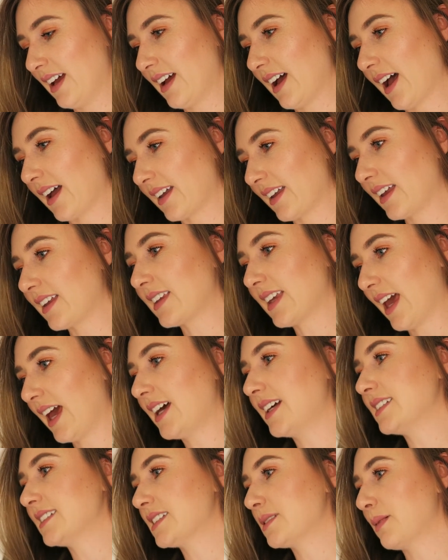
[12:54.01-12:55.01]
I
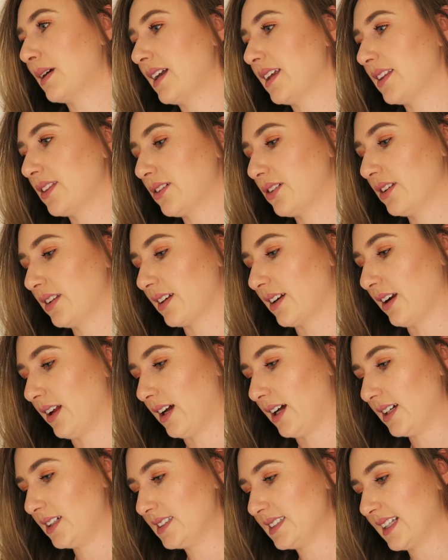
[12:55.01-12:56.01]
can smell it through the
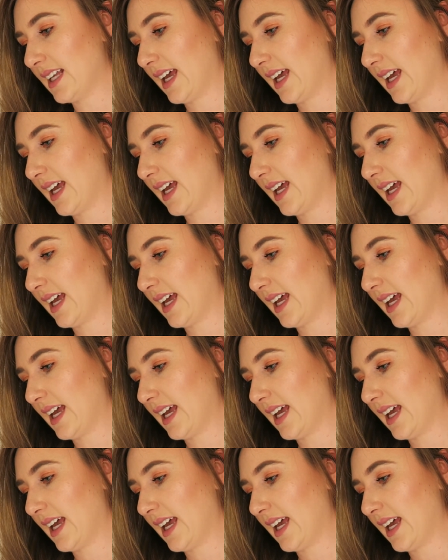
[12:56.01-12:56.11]
glass,